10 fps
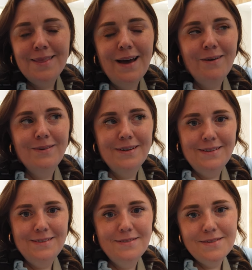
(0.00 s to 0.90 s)
That
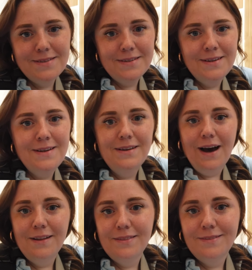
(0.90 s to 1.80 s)
was
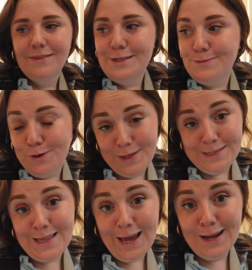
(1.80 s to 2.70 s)
not the
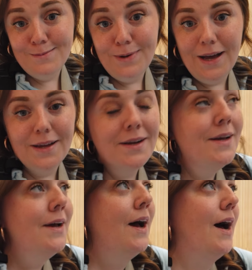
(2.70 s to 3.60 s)
smoothest thing, but
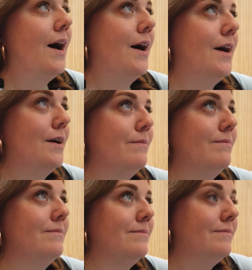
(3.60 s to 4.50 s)

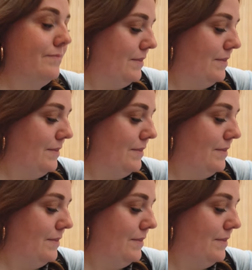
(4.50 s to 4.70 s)
uh,